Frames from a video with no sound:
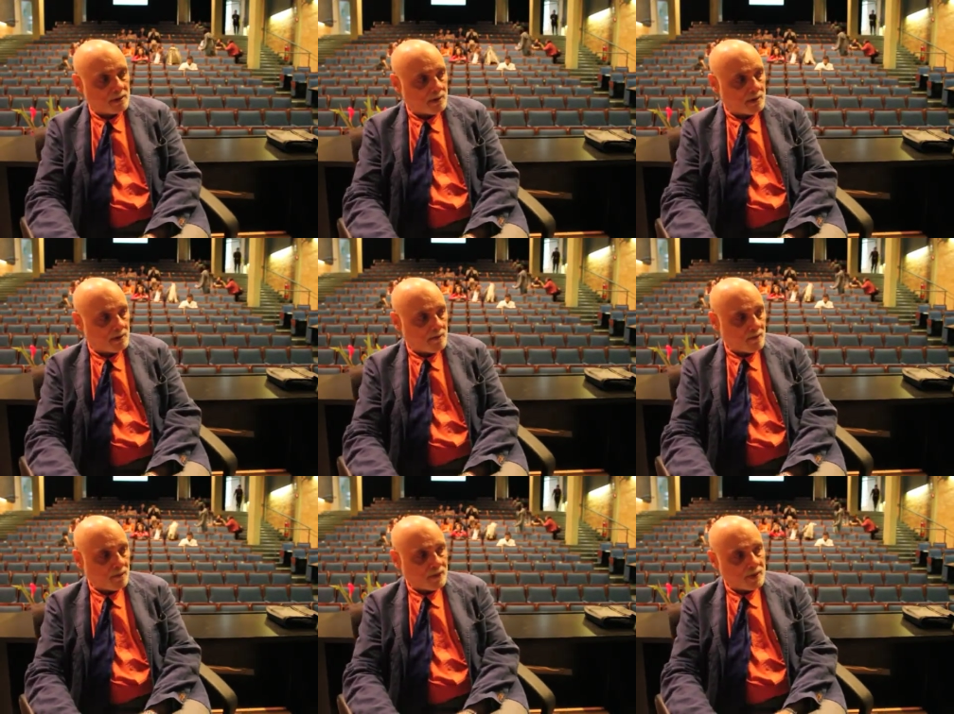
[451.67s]
the
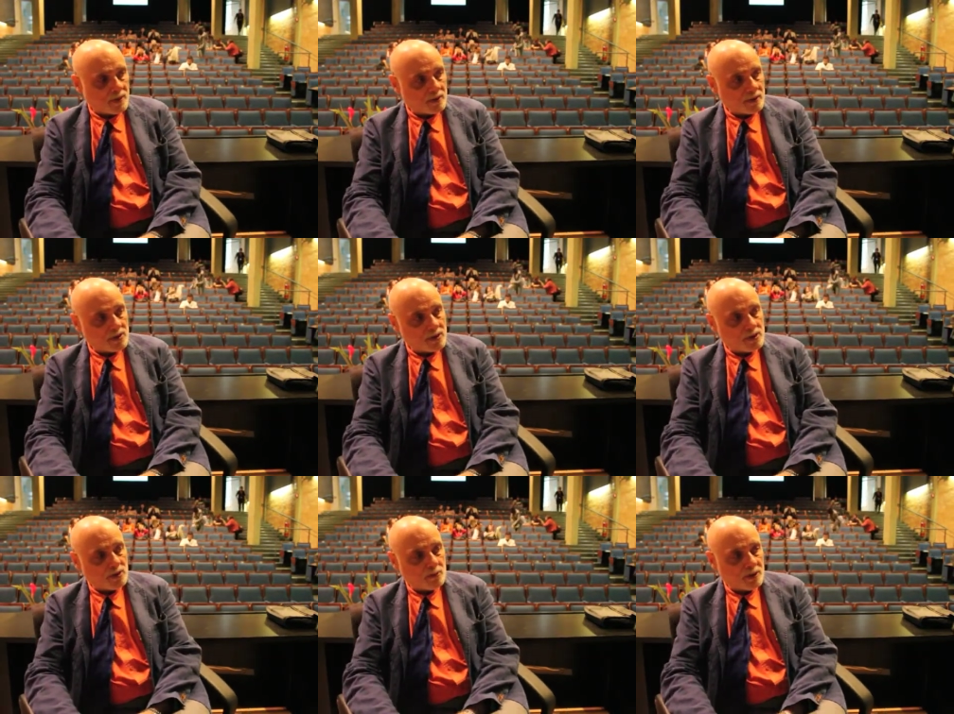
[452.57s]

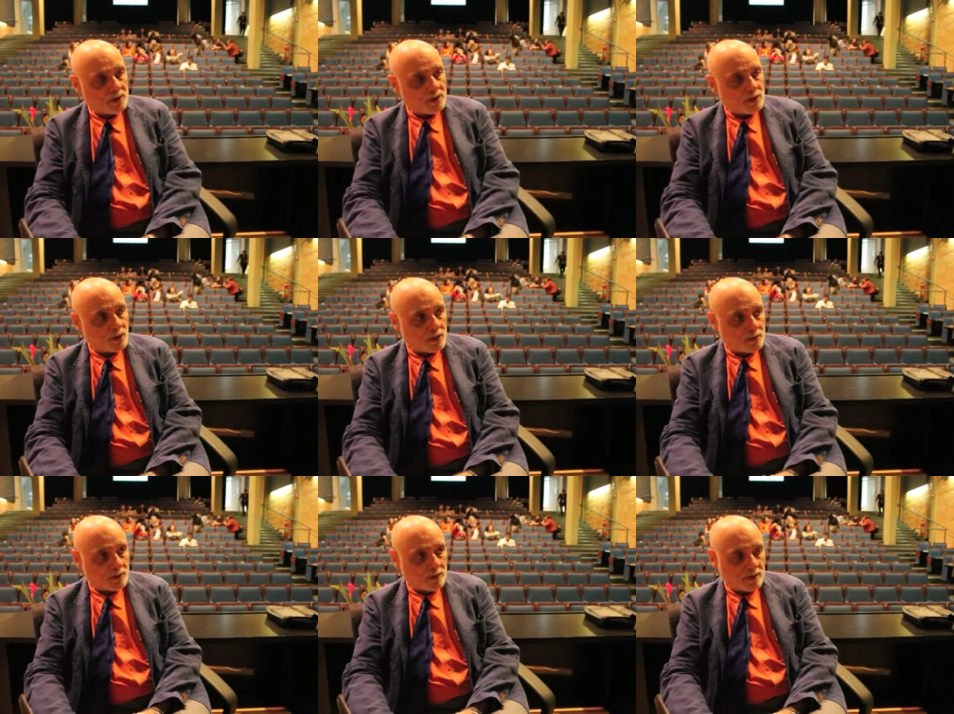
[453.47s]
system can
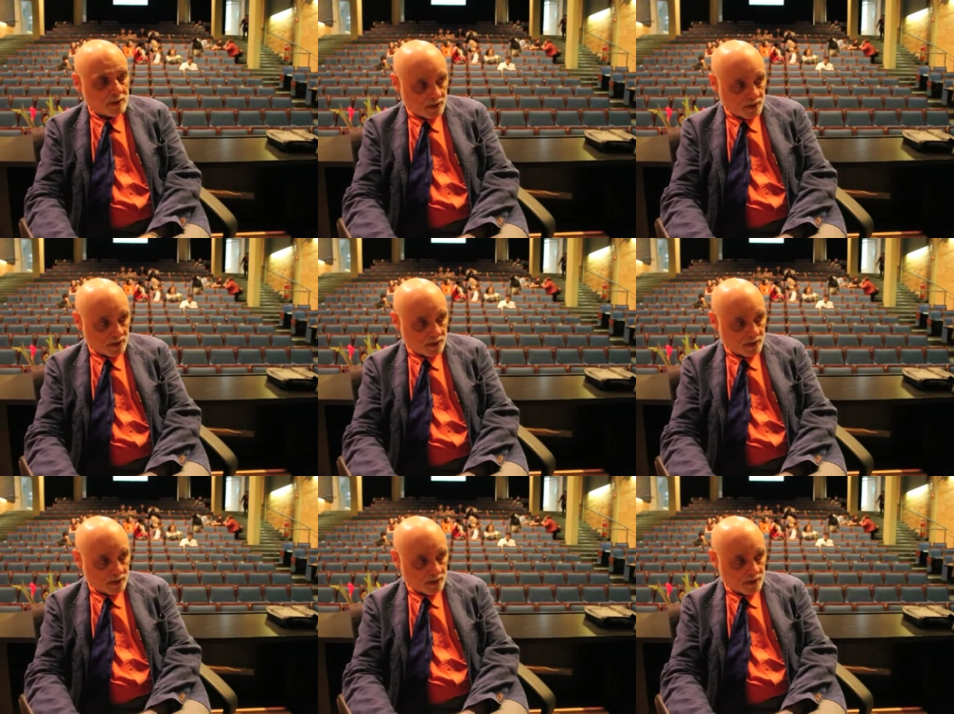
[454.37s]
determine